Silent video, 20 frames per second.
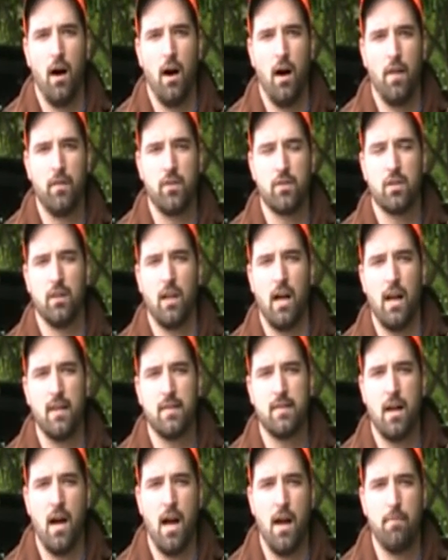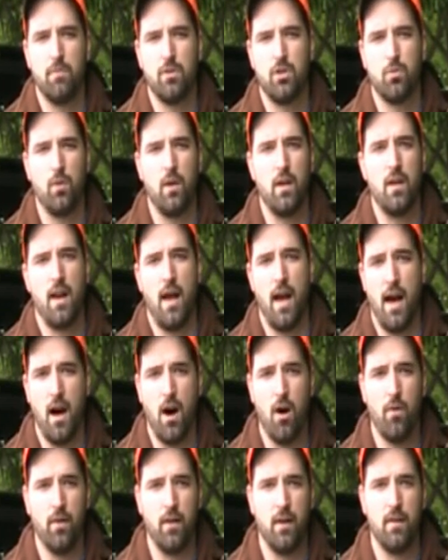There's a lot of time between
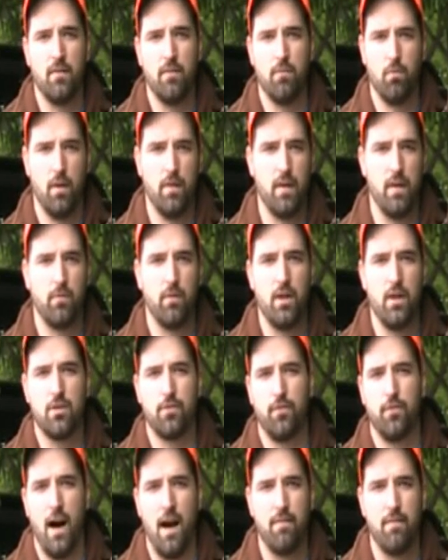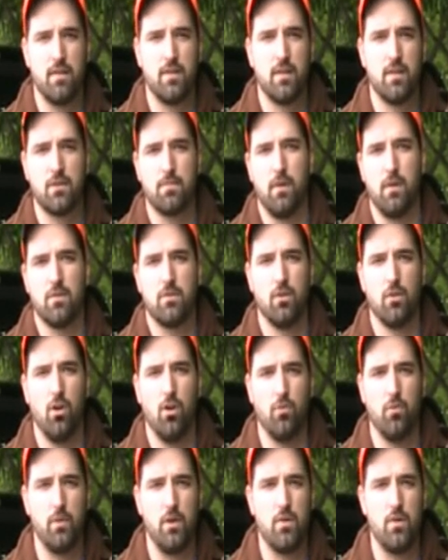now and when they reach 5 to 6 months
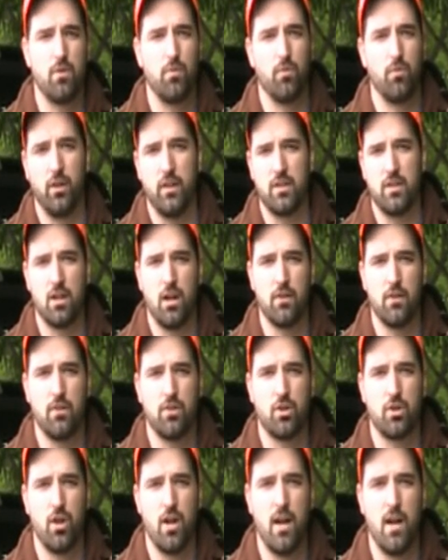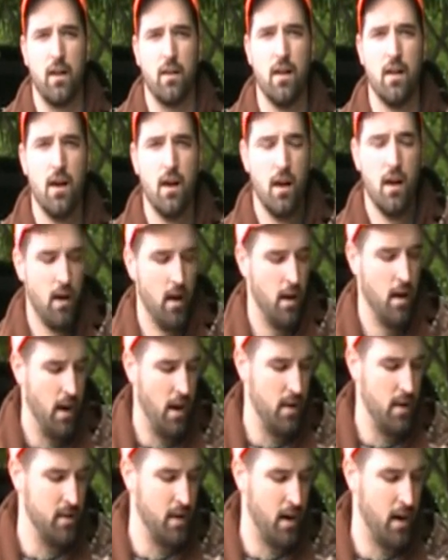old when you can really start the training.
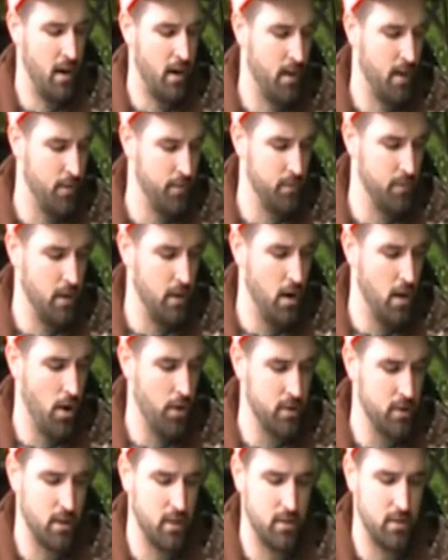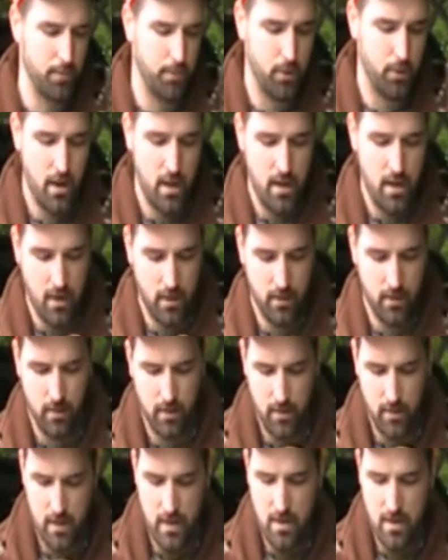And you know, it's a pretty
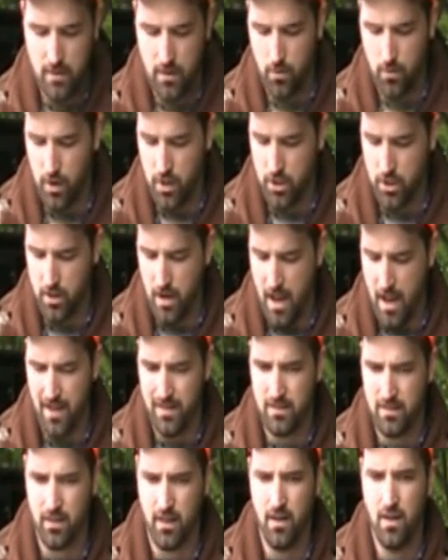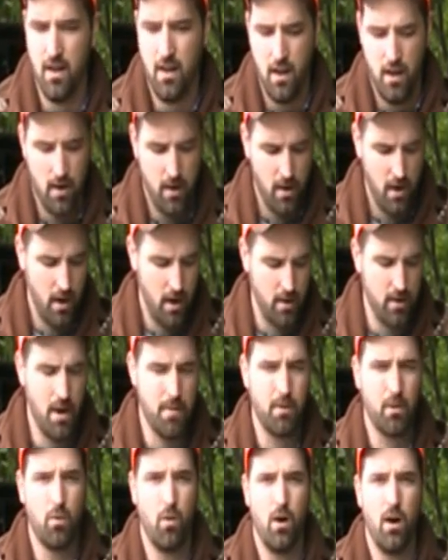easy question to answer.
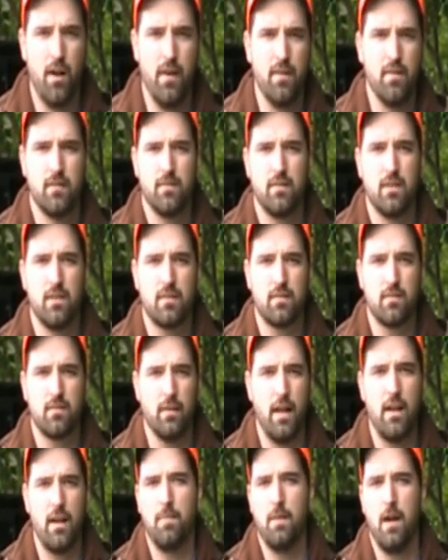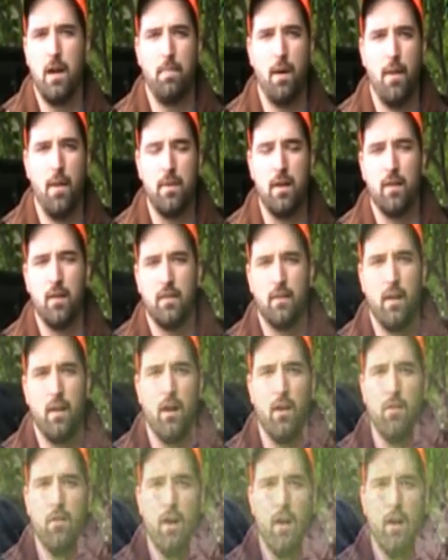Number one, just let her be a puppy, you know?